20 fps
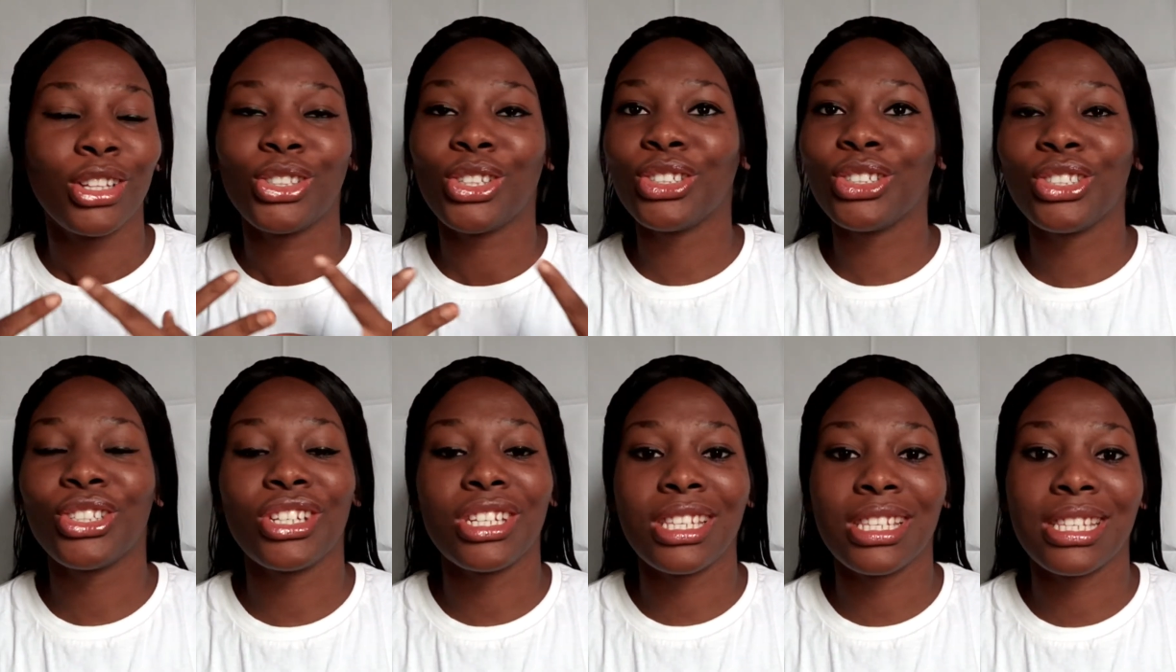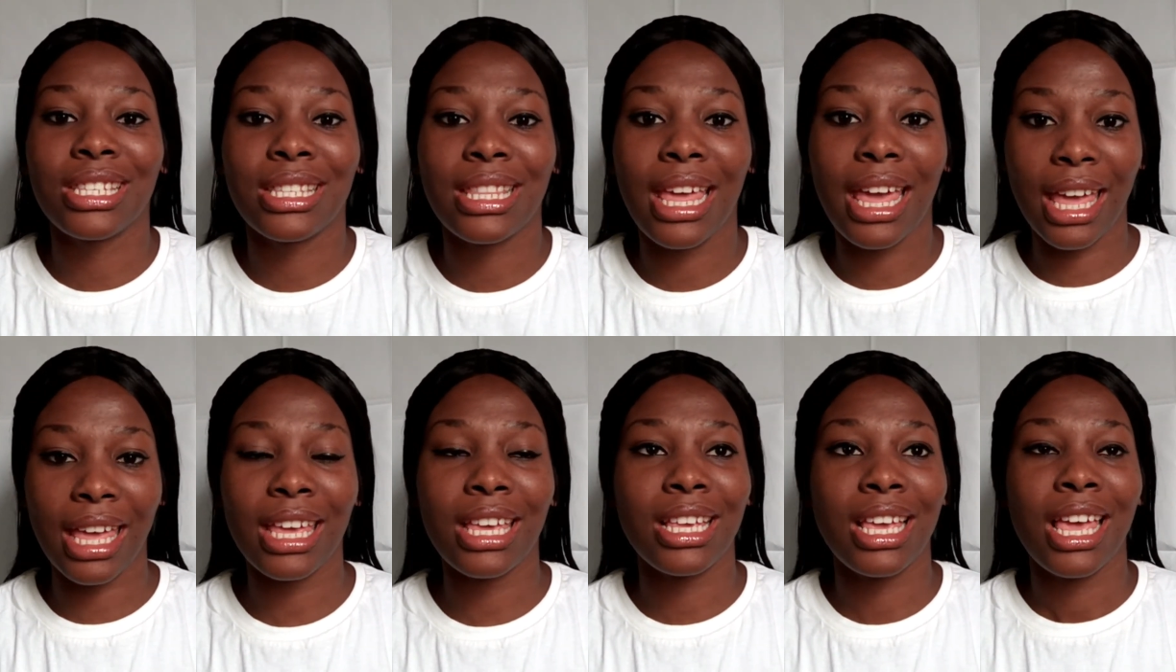Don't just
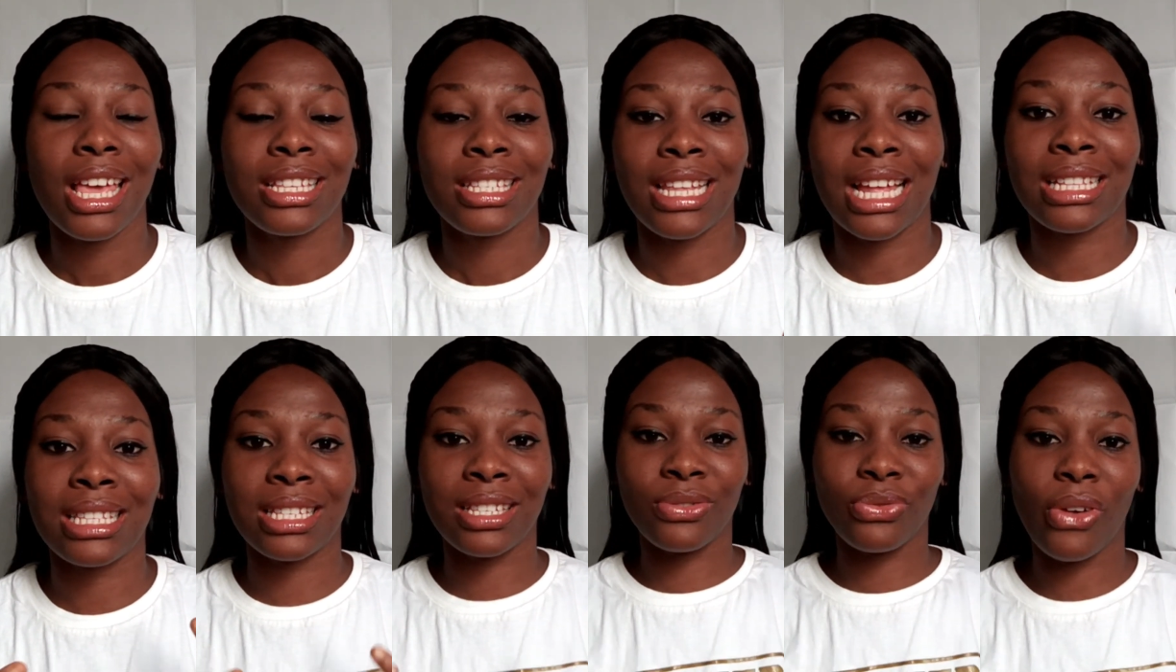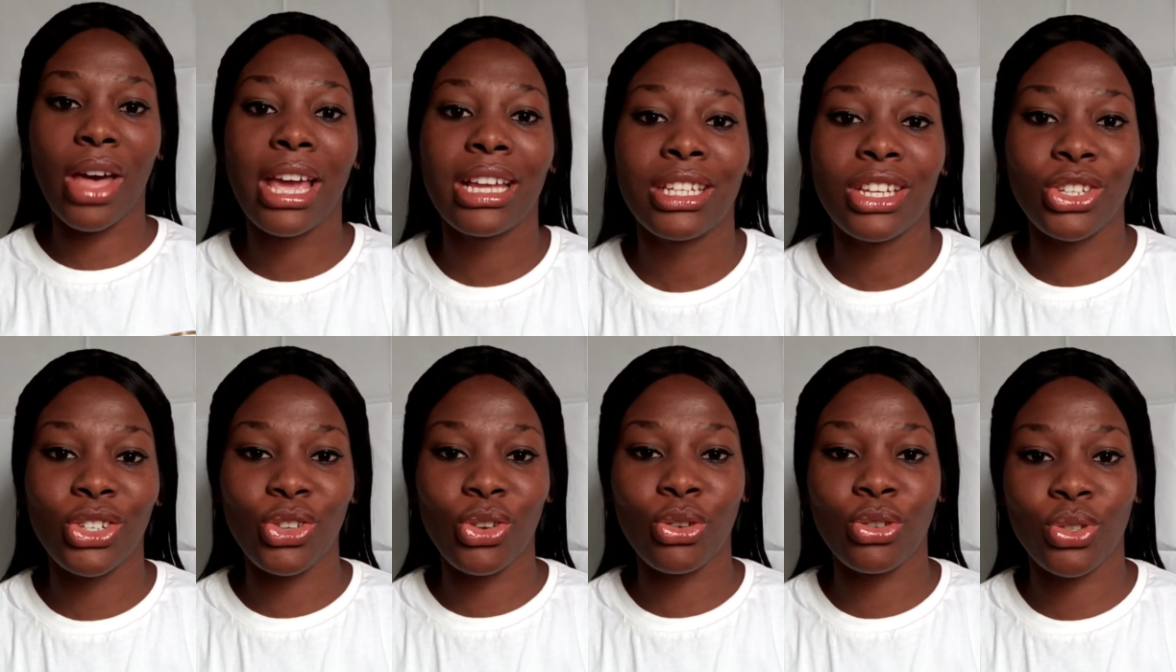stay satisfied
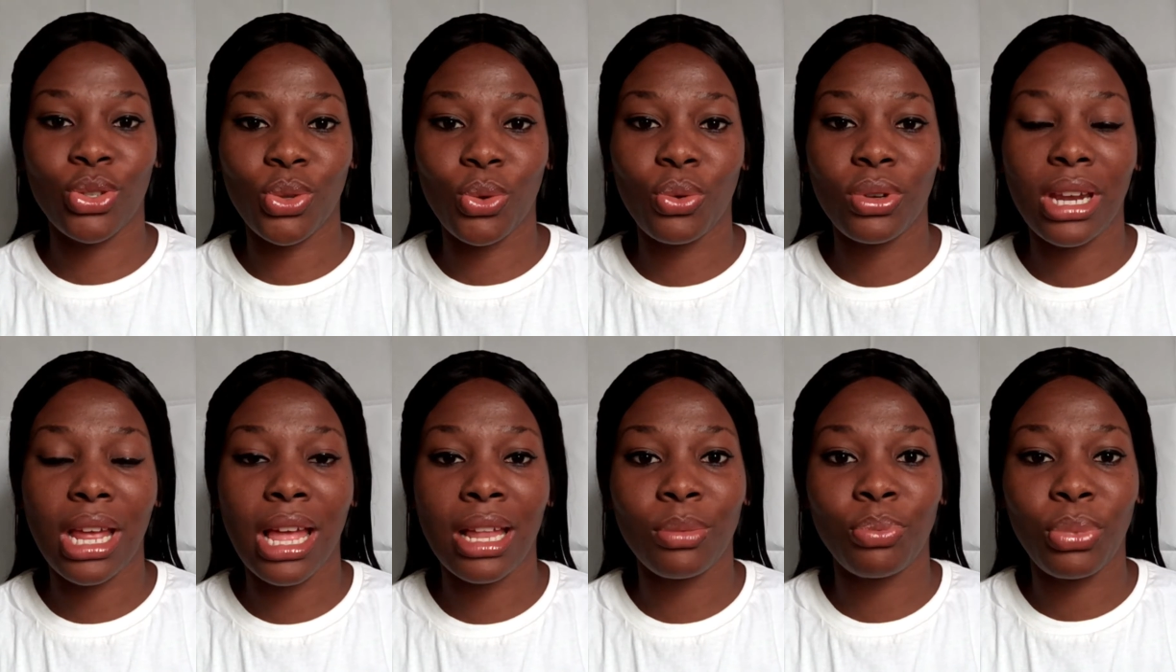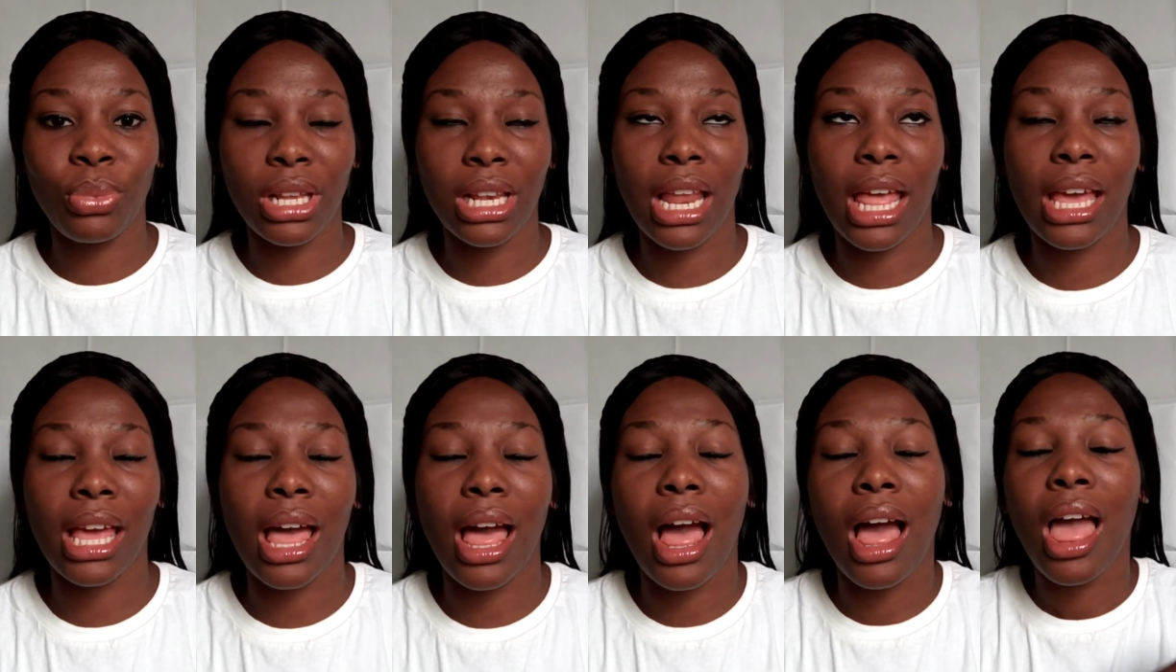in your zone and be
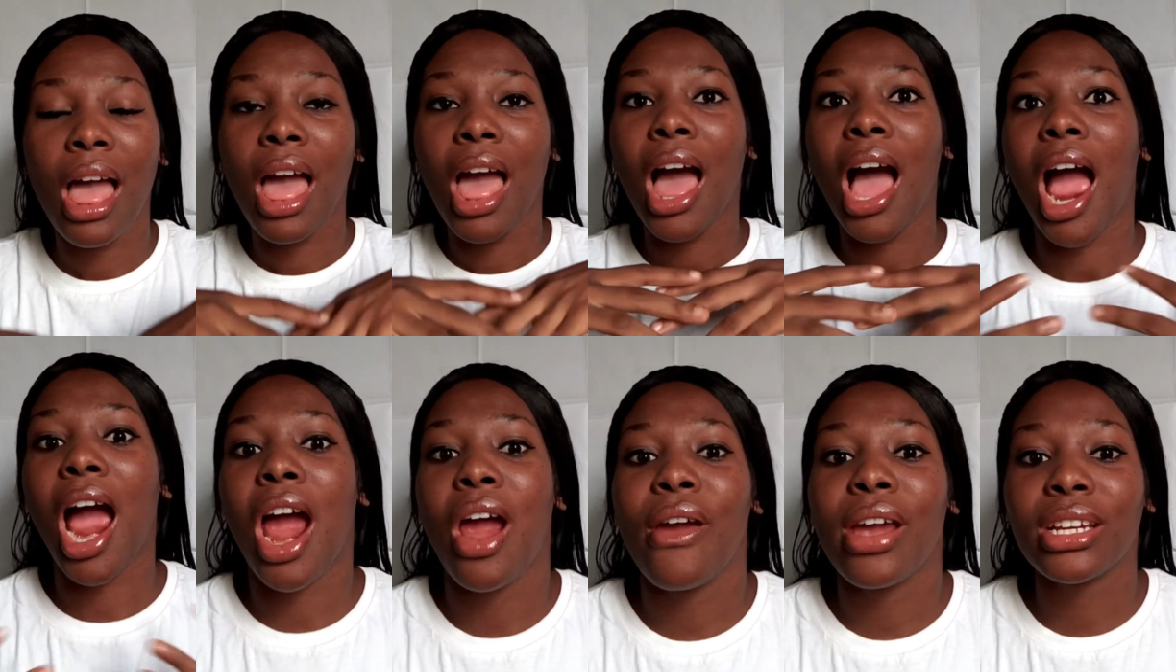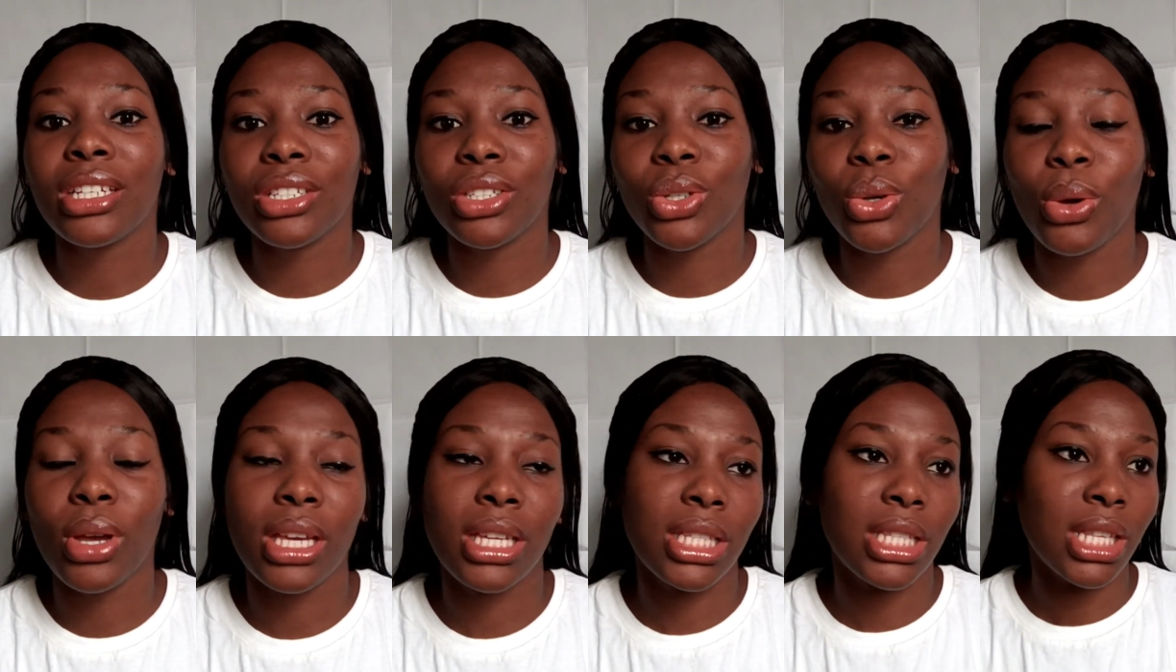like, I already know
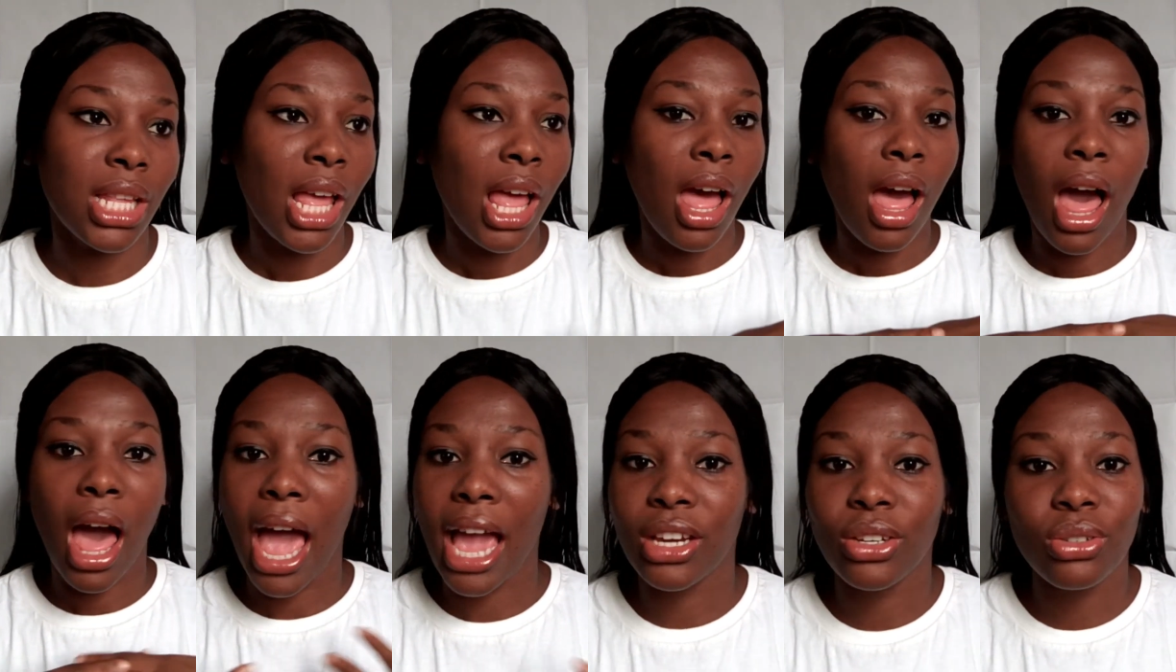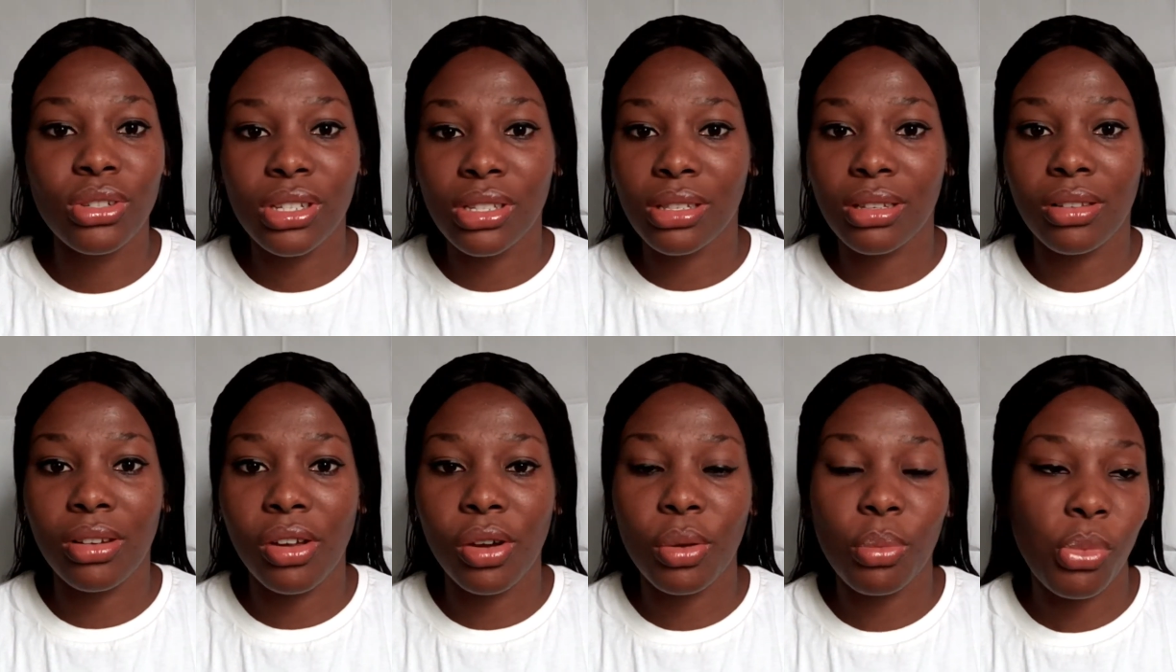it. I don't need to
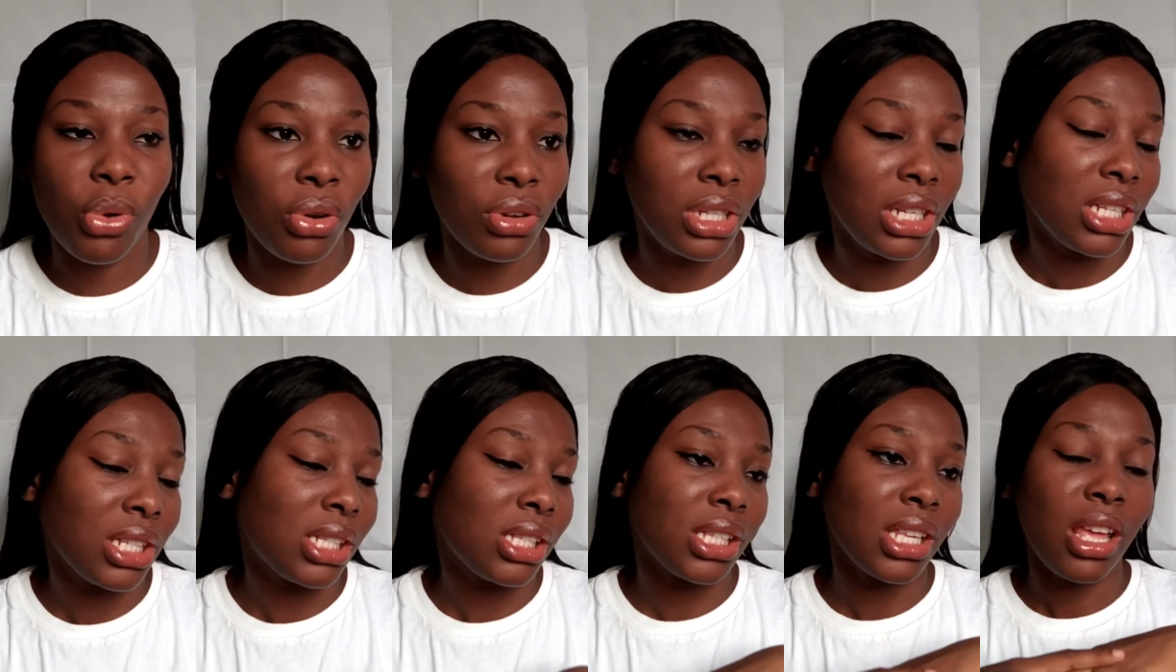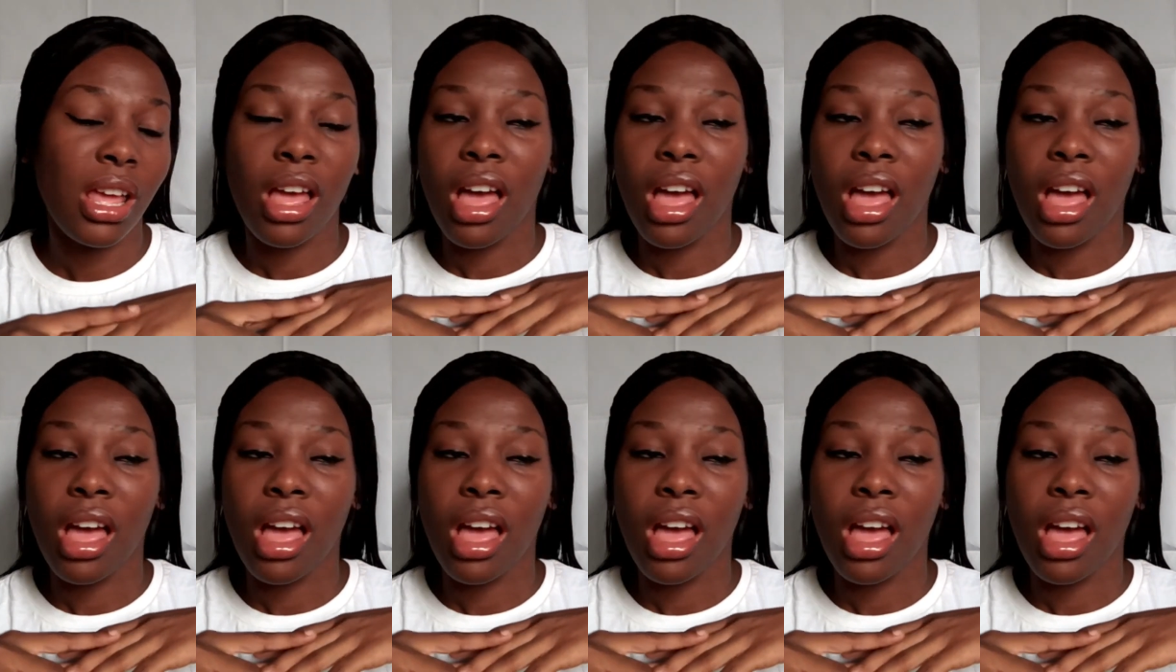learn more on it.